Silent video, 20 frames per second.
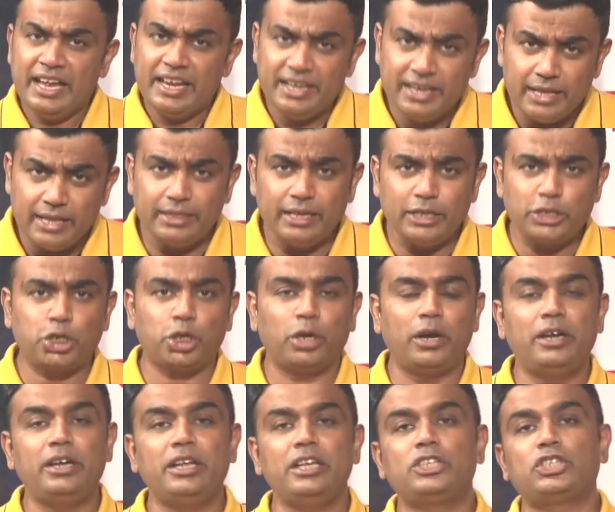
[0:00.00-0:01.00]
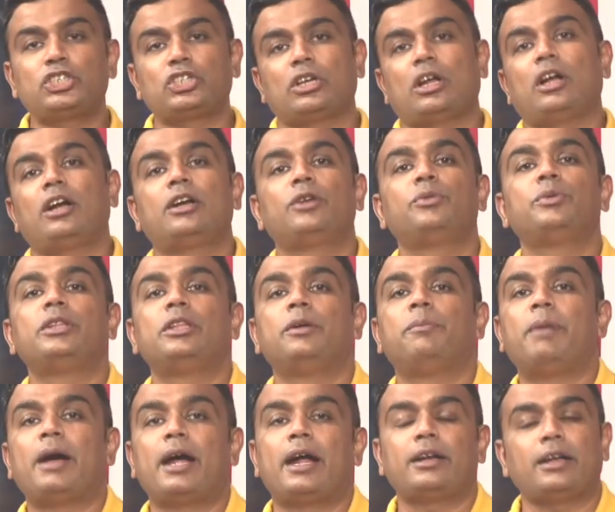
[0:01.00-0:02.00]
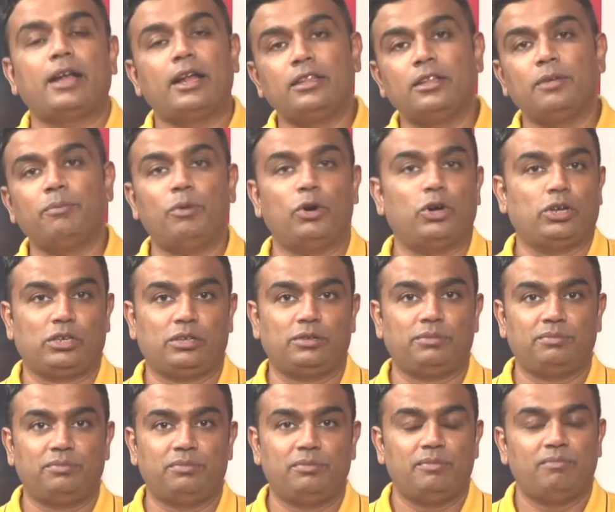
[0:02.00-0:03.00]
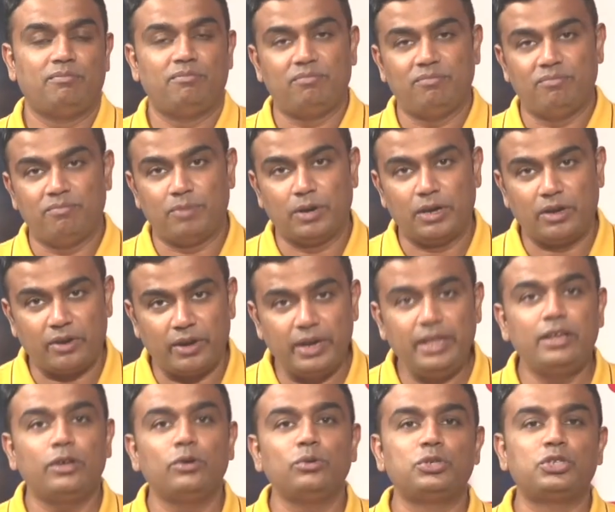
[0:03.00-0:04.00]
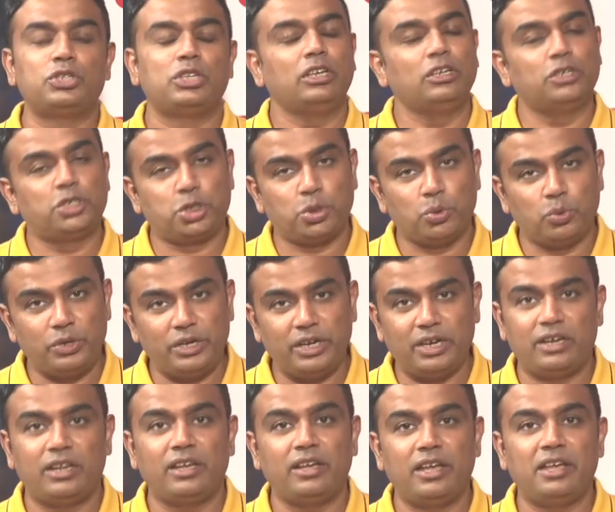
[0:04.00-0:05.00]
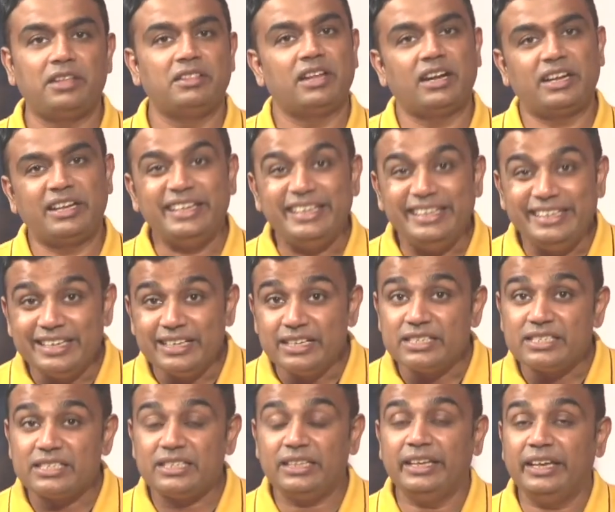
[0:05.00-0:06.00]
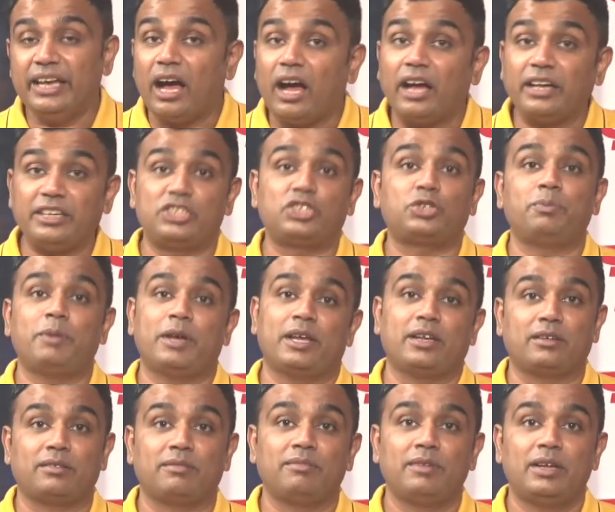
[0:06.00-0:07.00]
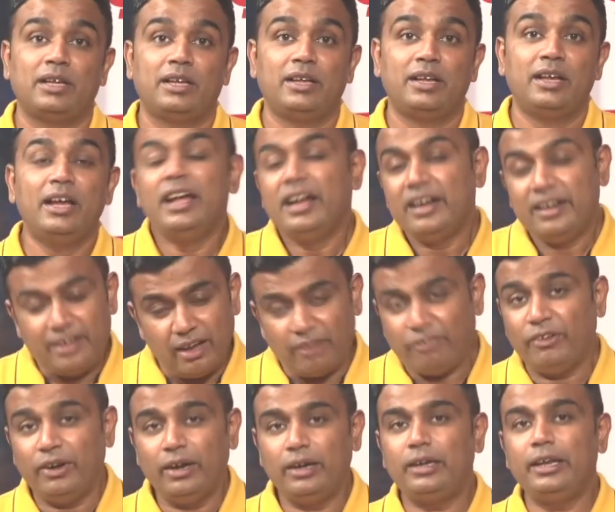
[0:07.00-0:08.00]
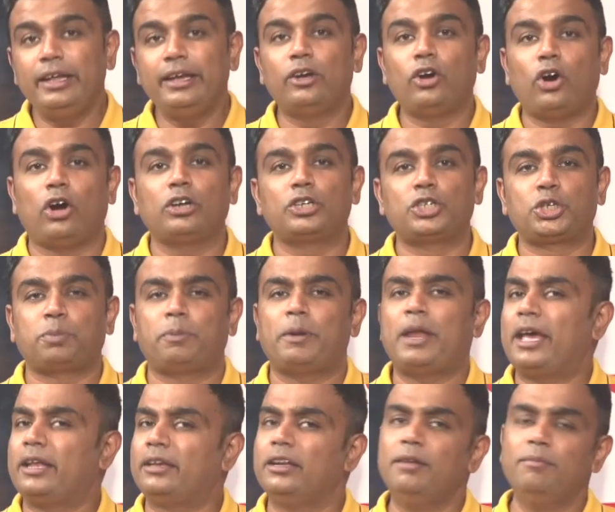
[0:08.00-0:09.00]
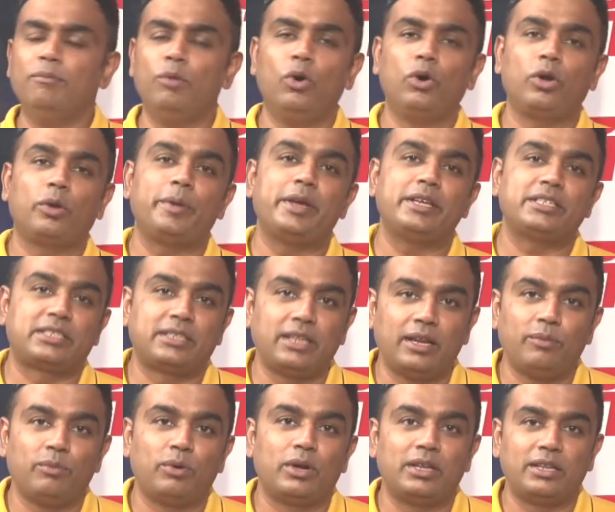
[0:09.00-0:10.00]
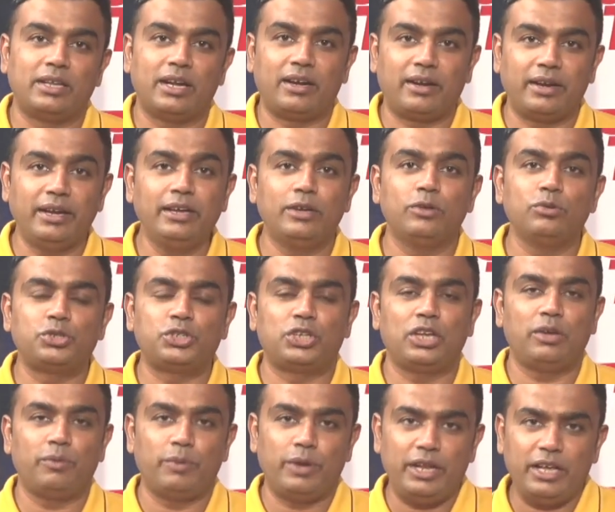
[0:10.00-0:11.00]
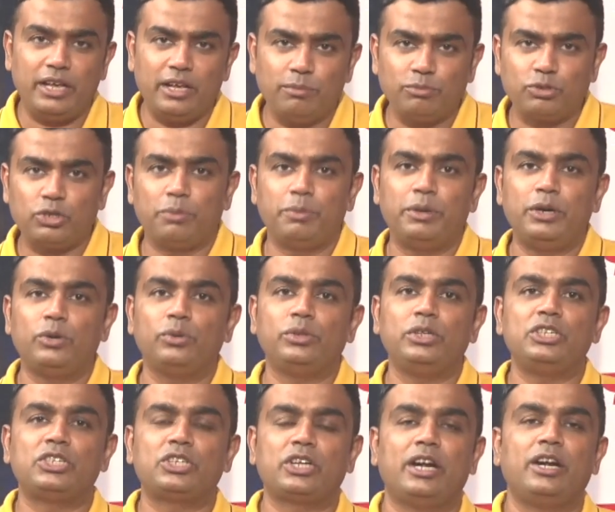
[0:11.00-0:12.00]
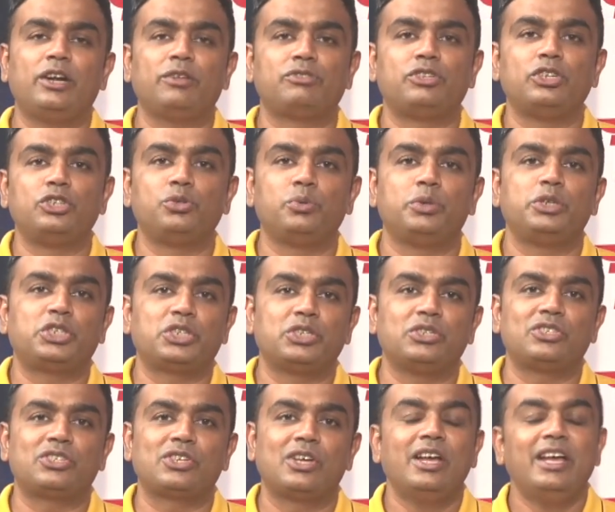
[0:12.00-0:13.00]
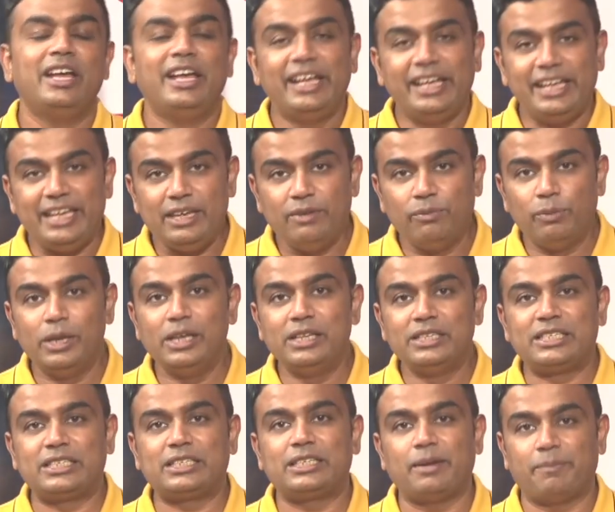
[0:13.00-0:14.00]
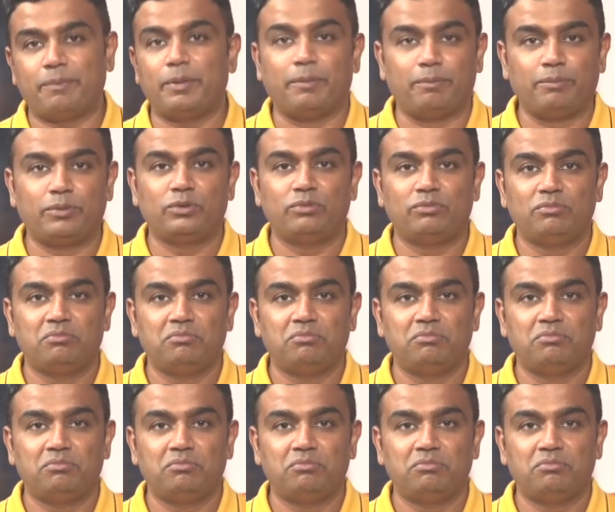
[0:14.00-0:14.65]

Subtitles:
Nitish Reddy starred with the bat and the ball. But Rinku Singh showed yet again that he is the Iceman. Definitely God's plan in more ways than one, that Rinku Singh, when he comes up into these kind of situations, he will step up.